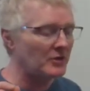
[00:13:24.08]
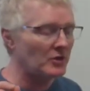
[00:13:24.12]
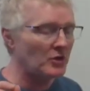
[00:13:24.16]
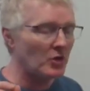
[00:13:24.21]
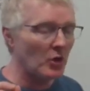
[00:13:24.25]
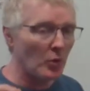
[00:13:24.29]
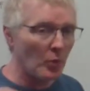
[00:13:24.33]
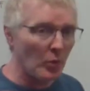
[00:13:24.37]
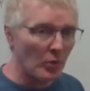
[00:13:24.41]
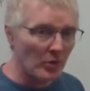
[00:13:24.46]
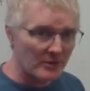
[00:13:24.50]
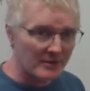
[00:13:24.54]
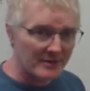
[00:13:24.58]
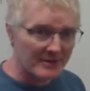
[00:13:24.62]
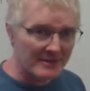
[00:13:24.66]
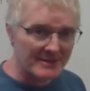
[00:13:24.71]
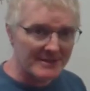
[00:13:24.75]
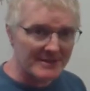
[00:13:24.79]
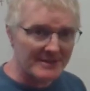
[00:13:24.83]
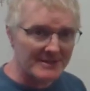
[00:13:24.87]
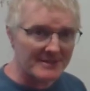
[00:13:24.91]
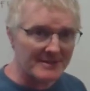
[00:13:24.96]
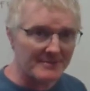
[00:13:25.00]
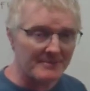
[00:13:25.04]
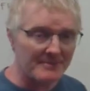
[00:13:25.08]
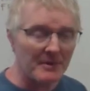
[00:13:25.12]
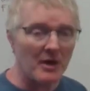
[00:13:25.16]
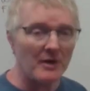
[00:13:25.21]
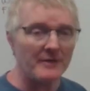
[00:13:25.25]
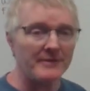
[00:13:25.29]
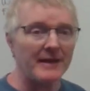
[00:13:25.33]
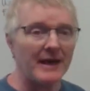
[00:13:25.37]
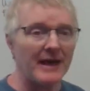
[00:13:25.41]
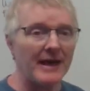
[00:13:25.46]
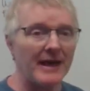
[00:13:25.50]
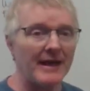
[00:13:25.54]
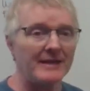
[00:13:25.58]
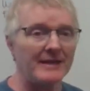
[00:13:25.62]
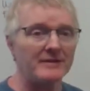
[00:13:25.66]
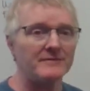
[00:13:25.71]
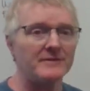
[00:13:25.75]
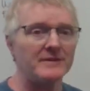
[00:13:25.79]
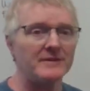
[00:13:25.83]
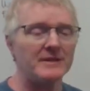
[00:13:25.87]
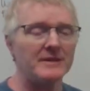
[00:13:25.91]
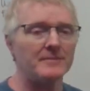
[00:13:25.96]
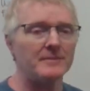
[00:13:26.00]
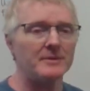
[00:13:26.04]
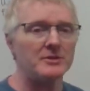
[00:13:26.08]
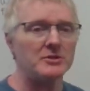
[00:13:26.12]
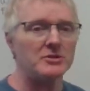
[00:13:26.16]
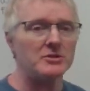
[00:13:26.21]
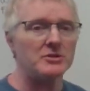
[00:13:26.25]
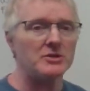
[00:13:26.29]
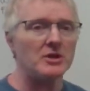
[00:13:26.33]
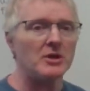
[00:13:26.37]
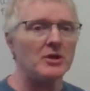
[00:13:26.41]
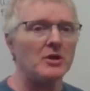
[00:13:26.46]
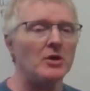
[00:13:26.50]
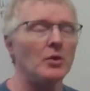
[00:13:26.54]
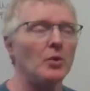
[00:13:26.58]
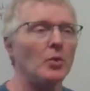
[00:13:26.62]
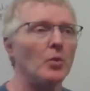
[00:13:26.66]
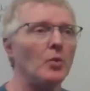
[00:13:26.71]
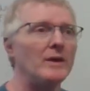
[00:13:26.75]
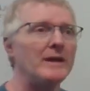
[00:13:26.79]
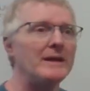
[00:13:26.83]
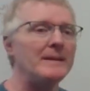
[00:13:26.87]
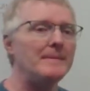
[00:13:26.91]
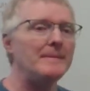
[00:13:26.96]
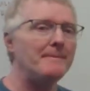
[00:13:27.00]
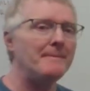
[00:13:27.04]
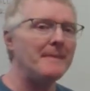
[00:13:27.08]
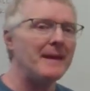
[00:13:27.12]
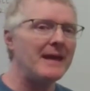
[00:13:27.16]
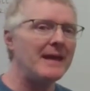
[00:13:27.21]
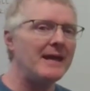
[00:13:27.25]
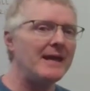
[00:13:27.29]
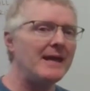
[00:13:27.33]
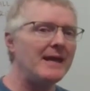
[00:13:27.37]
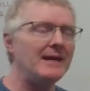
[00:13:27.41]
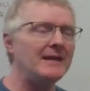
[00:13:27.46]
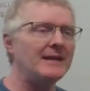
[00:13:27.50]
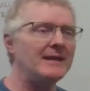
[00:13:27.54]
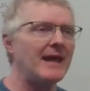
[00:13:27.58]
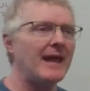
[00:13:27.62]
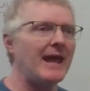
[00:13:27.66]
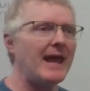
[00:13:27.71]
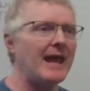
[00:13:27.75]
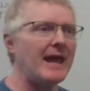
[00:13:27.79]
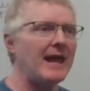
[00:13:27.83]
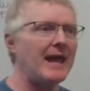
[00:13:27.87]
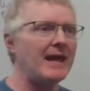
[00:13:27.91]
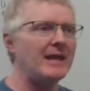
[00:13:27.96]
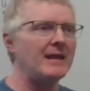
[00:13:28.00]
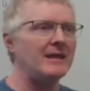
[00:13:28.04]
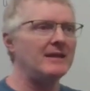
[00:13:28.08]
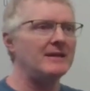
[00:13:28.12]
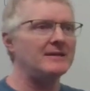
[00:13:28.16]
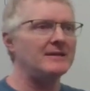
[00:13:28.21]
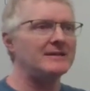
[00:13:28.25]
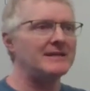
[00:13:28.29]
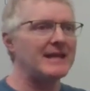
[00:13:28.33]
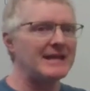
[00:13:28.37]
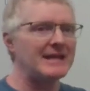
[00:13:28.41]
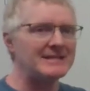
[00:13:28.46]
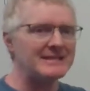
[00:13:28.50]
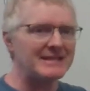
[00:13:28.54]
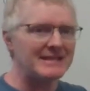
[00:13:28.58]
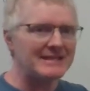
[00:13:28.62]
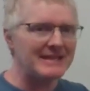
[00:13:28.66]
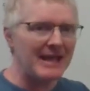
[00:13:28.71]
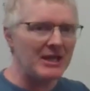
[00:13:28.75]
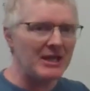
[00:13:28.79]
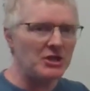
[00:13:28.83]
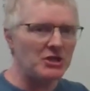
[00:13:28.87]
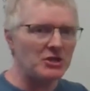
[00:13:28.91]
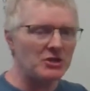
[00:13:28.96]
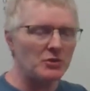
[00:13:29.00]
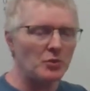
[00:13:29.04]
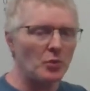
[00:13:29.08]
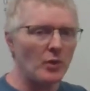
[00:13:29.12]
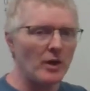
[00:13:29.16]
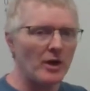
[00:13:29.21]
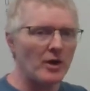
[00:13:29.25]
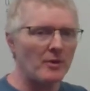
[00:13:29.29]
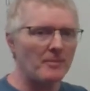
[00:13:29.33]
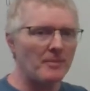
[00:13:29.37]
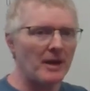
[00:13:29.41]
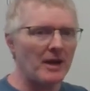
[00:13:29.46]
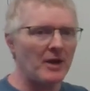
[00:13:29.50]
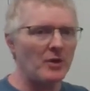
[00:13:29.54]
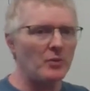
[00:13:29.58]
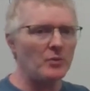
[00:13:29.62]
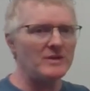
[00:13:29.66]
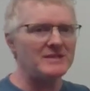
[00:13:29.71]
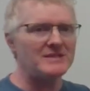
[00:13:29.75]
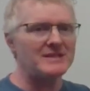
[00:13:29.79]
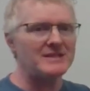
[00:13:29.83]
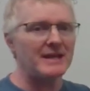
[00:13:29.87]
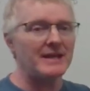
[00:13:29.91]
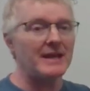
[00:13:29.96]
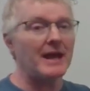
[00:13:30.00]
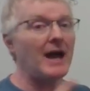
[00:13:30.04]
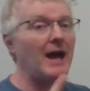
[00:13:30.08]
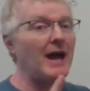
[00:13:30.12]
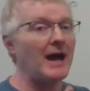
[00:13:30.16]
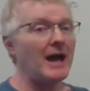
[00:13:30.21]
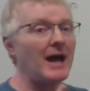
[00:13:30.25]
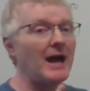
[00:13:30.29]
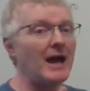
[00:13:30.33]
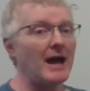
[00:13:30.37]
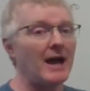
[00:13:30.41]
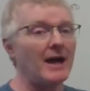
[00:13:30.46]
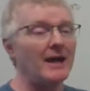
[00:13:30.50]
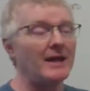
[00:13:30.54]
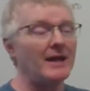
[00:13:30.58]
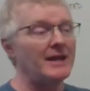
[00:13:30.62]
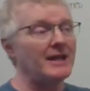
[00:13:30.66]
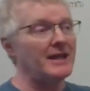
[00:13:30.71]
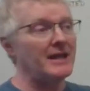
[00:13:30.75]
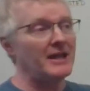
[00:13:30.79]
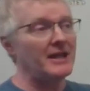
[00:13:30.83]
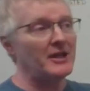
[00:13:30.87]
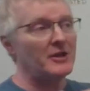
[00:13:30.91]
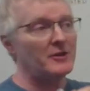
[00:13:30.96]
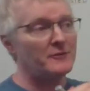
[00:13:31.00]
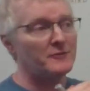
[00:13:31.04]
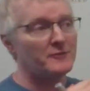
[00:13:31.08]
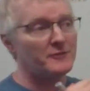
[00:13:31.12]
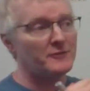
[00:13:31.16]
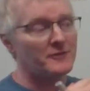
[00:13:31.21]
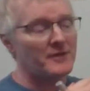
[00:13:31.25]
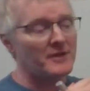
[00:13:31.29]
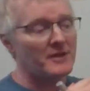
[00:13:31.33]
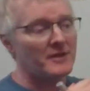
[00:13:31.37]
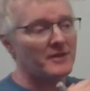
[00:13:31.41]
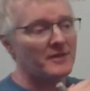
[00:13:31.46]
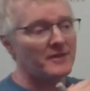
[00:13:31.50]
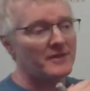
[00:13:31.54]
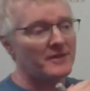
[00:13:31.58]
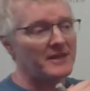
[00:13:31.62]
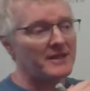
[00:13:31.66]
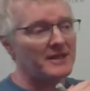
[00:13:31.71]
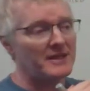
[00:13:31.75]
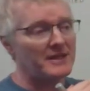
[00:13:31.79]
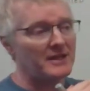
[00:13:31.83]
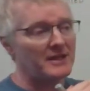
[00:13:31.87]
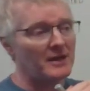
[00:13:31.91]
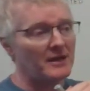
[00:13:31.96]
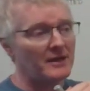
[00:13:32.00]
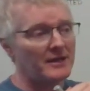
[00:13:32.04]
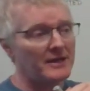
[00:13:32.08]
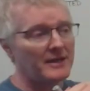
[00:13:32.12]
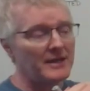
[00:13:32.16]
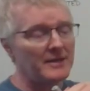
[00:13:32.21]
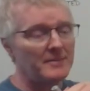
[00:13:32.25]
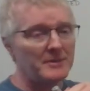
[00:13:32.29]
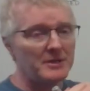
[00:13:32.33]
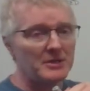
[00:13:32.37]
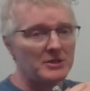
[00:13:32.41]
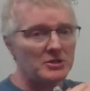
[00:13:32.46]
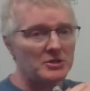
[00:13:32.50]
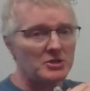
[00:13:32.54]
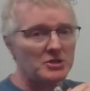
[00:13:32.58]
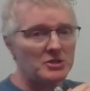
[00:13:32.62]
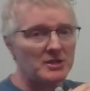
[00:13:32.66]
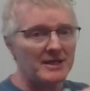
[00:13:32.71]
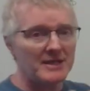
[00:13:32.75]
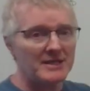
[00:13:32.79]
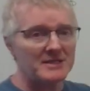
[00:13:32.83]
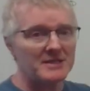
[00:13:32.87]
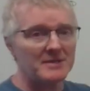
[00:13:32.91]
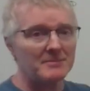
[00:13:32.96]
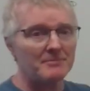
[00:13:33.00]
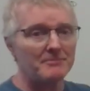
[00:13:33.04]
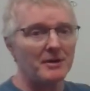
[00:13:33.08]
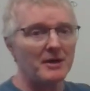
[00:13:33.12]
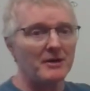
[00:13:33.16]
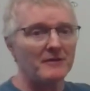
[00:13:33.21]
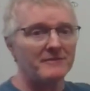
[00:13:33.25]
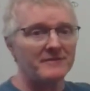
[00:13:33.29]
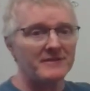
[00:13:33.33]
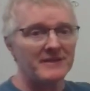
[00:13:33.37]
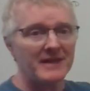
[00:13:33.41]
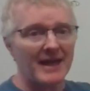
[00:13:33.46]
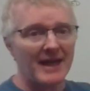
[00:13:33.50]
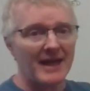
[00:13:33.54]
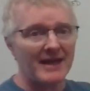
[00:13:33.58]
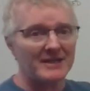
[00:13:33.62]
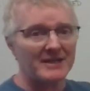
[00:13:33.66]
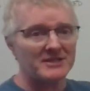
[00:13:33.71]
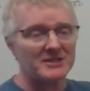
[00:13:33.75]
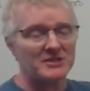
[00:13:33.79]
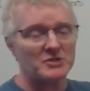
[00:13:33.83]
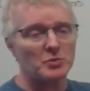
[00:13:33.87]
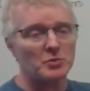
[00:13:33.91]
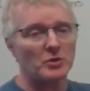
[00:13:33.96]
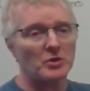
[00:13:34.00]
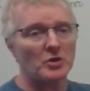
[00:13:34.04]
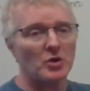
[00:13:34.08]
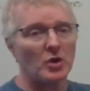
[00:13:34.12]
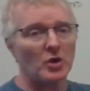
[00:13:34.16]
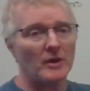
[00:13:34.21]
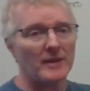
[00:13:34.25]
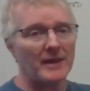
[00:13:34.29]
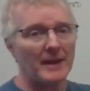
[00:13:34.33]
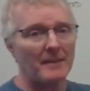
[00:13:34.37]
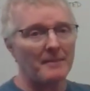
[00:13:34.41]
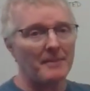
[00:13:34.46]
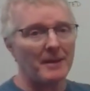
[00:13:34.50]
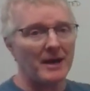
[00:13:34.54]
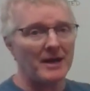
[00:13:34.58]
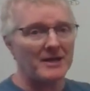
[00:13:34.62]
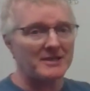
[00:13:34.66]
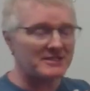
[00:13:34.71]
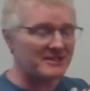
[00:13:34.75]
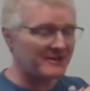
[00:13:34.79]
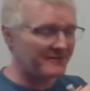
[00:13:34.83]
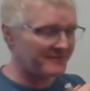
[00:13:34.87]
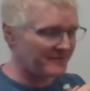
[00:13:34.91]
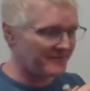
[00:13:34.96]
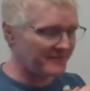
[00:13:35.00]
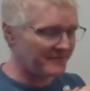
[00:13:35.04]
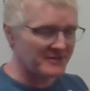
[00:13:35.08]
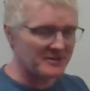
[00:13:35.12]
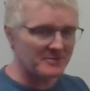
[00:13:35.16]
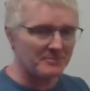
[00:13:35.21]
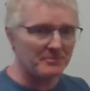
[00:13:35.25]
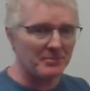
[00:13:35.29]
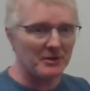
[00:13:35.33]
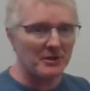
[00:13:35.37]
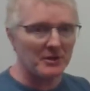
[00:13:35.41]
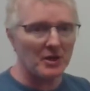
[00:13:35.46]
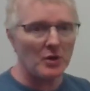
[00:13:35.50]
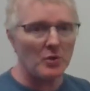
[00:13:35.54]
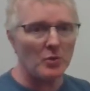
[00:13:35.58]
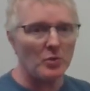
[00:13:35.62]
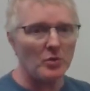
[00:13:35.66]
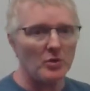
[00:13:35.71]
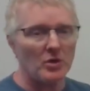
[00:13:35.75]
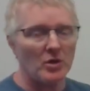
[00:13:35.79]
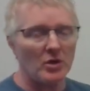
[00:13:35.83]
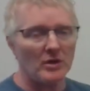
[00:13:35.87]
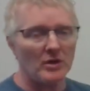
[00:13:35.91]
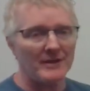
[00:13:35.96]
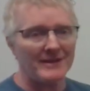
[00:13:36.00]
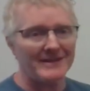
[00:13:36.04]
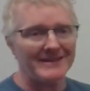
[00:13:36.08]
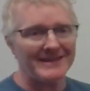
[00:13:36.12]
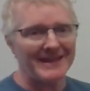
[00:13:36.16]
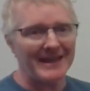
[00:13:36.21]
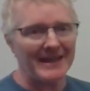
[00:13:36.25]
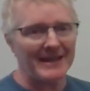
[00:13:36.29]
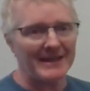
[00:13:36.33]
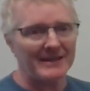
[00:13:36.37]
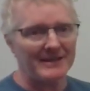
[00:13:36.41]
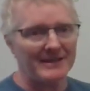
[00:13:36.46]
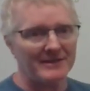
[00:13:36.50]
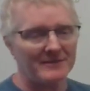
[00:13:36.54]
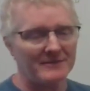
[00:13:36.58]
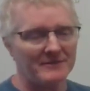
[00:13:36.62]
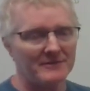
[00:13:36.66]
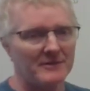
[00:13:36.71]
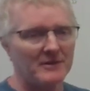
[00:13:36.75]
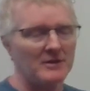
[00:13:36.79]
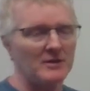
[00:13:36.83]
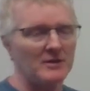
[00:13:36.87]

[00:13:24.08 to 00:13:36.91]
coordinate system on the height of the image. We made a designation whereby we said, if the image is above the axis, we'll call that positive. If it's below, we'll call it negative,